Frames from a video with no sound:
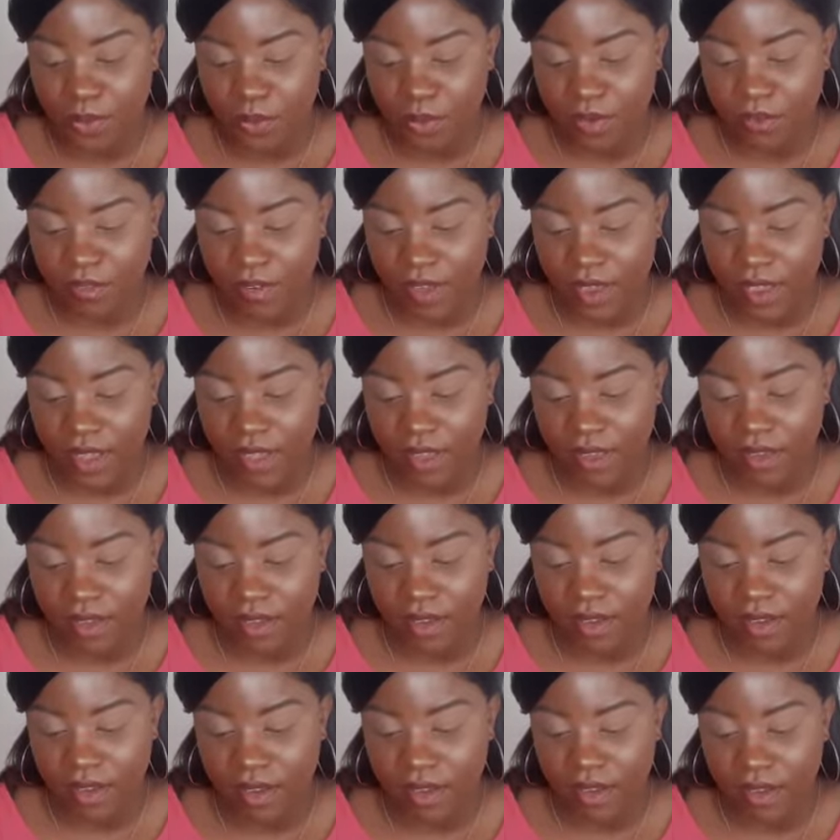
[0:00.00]

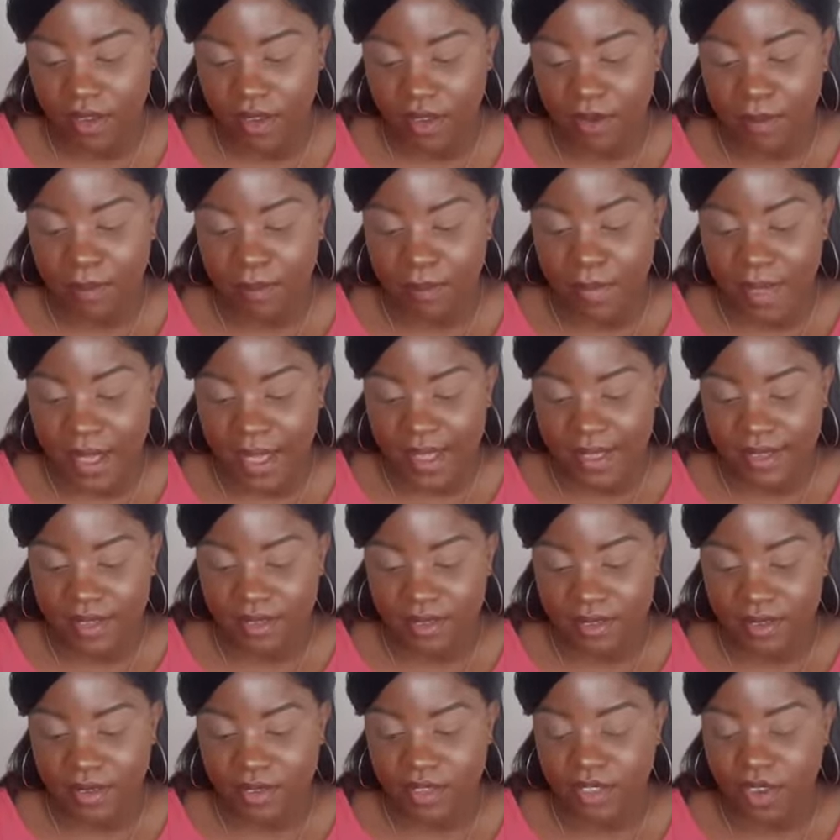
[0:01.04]
purifying
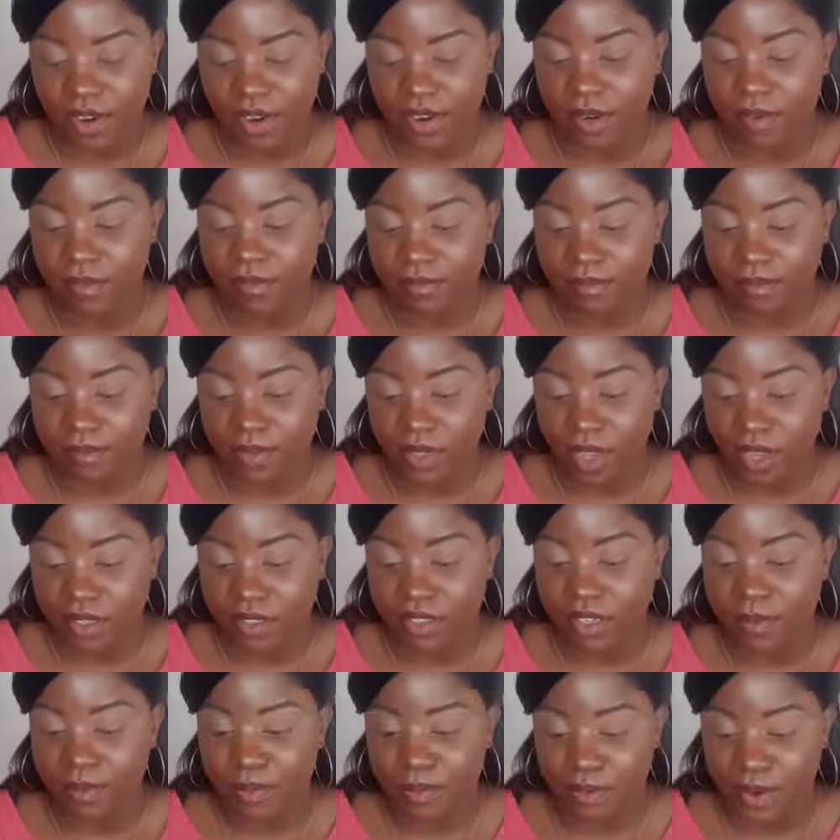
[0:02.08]
mask. Sorry, the
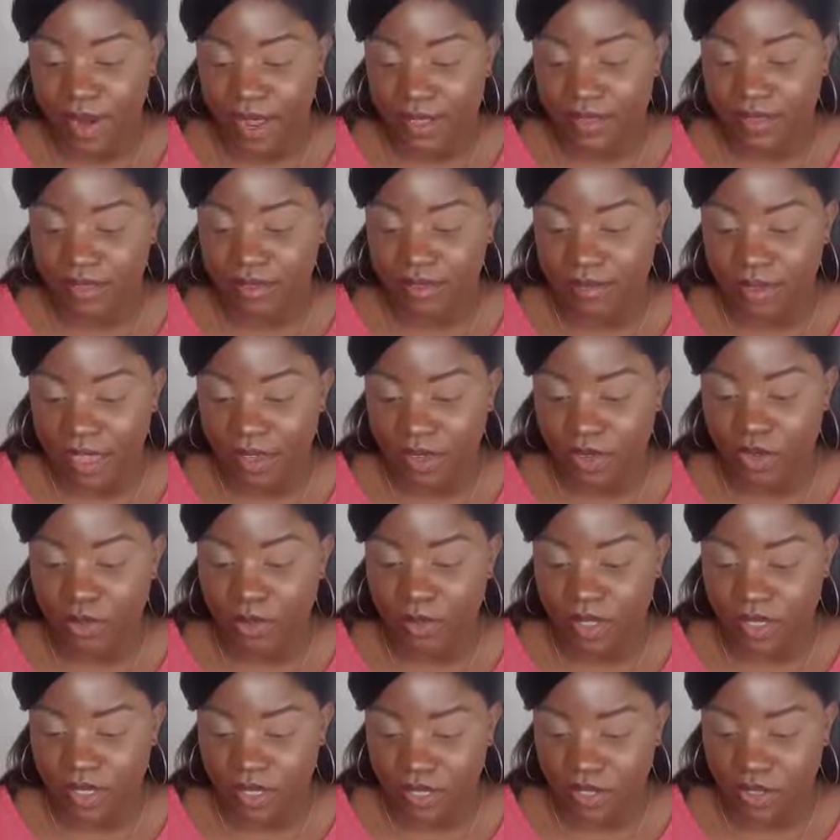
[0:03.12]
Dr. Brandt
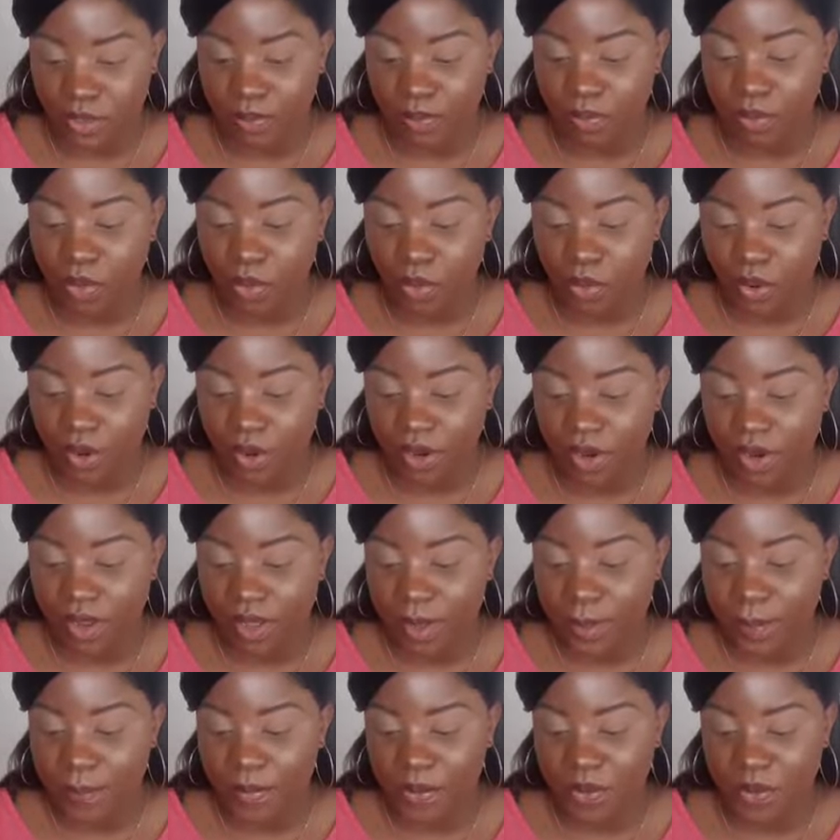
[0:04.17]
vacuum cleaner pore
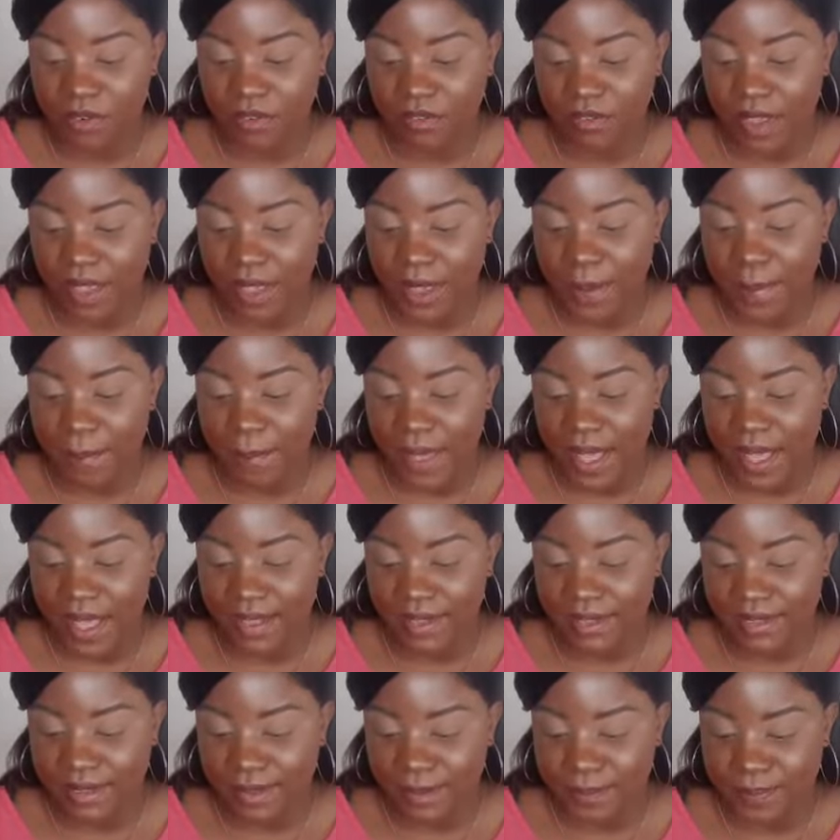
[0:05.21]
purifying
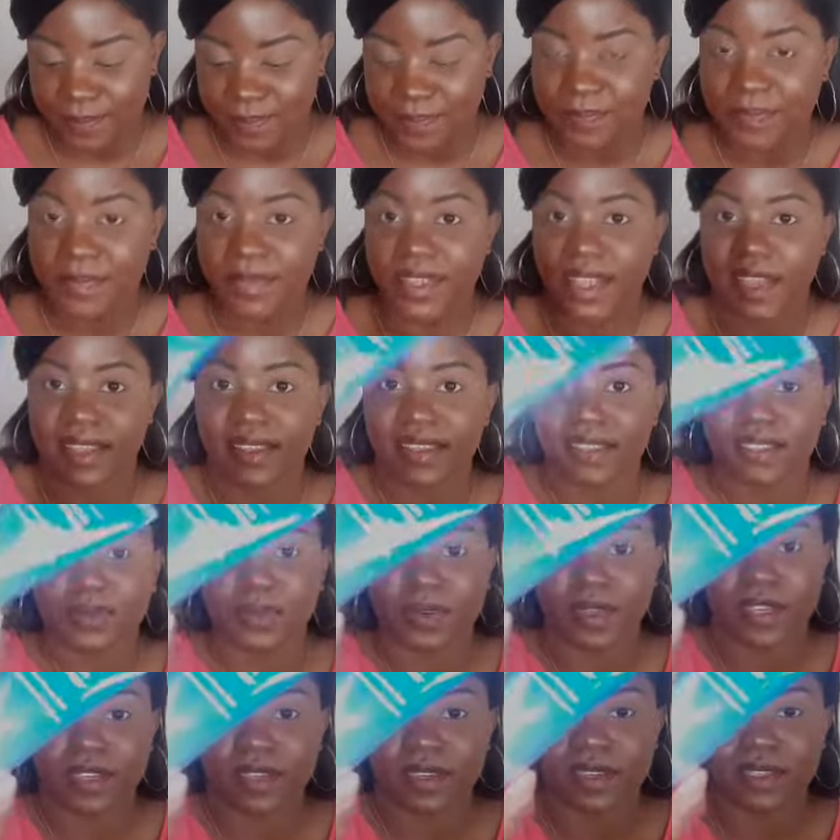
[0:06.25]
mask, and this
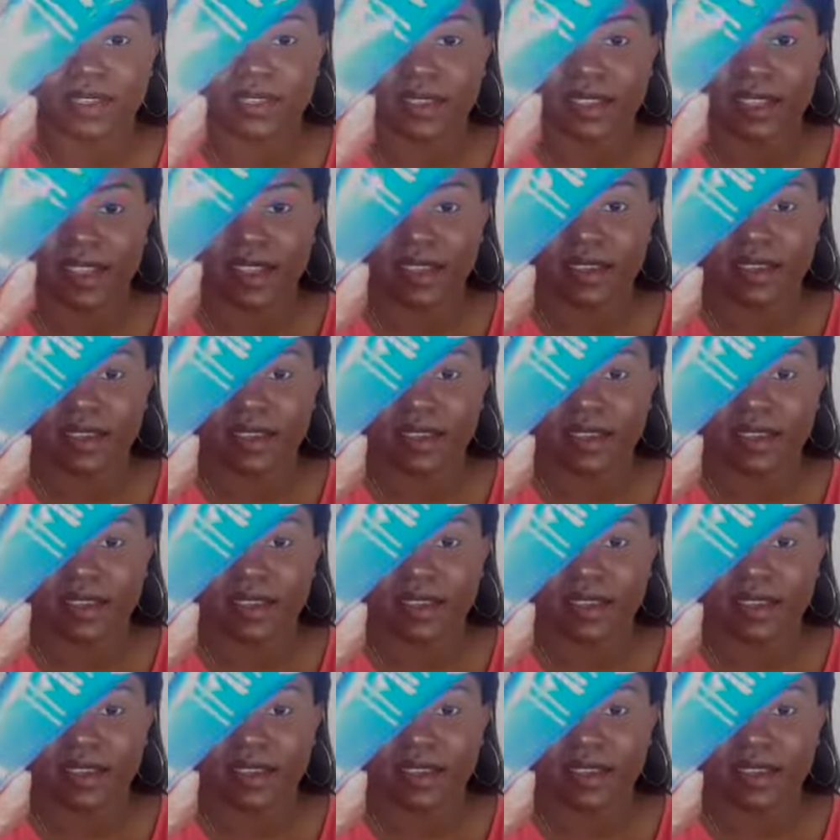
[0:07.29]
is what it looks